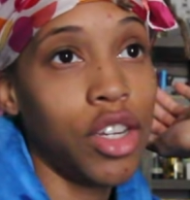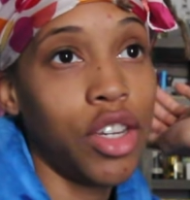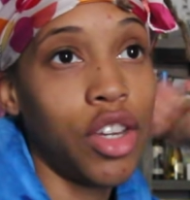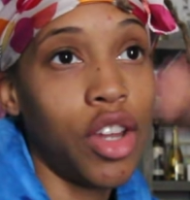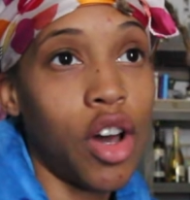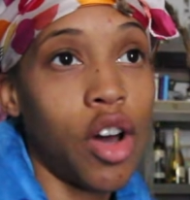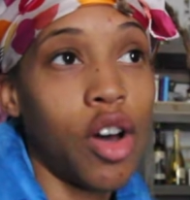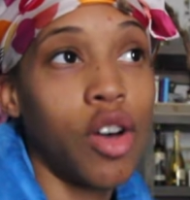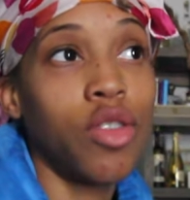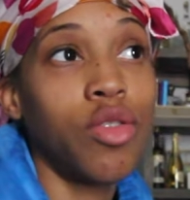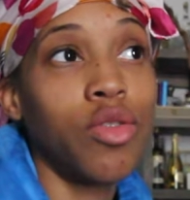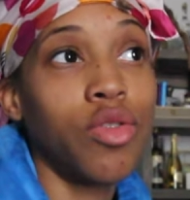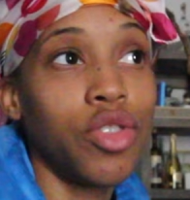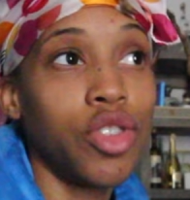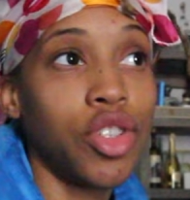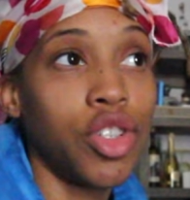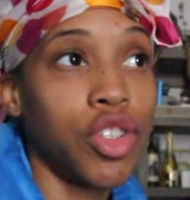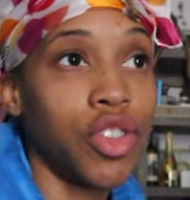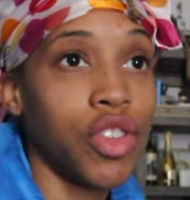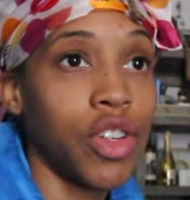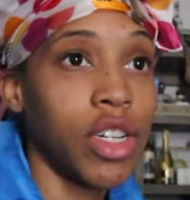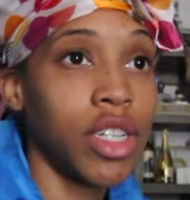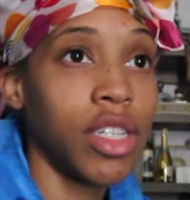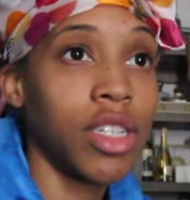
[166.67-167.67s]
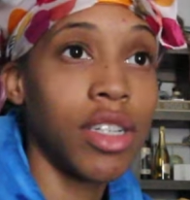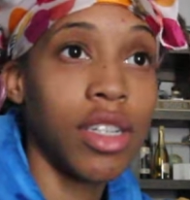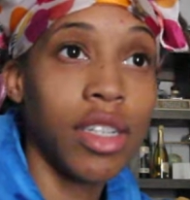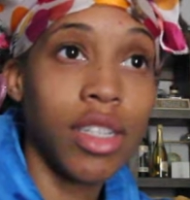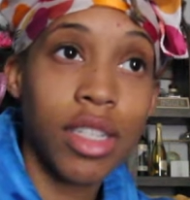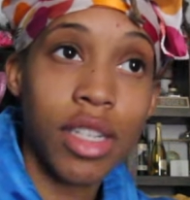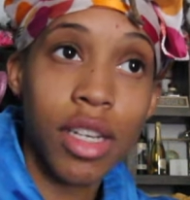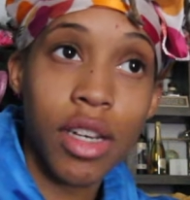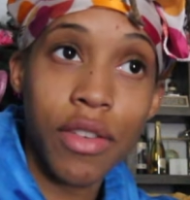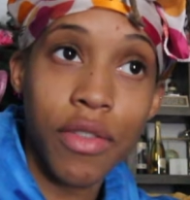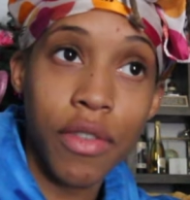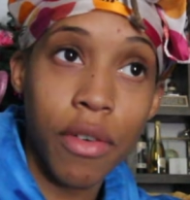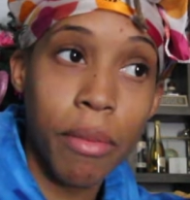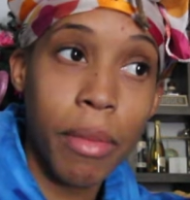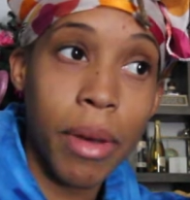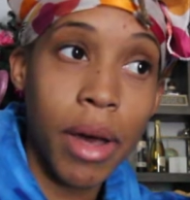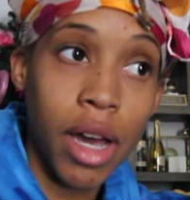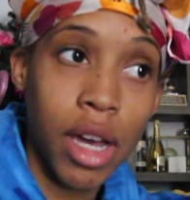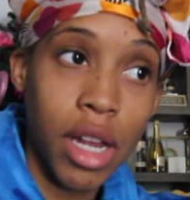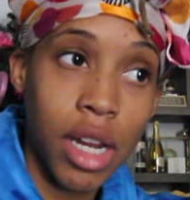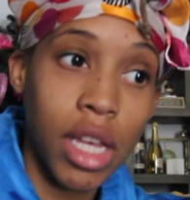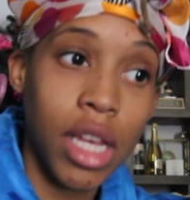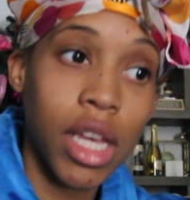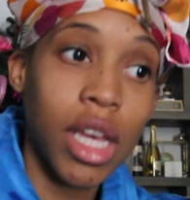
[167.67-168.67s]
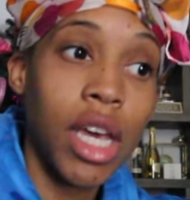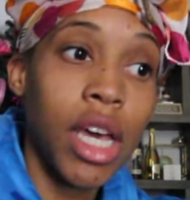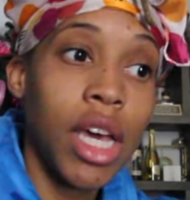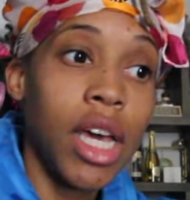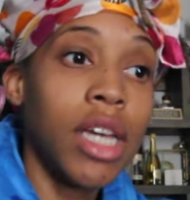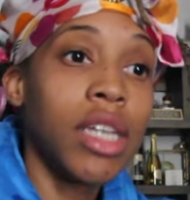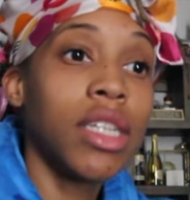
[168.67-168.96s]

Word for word: don't stress yourself about it.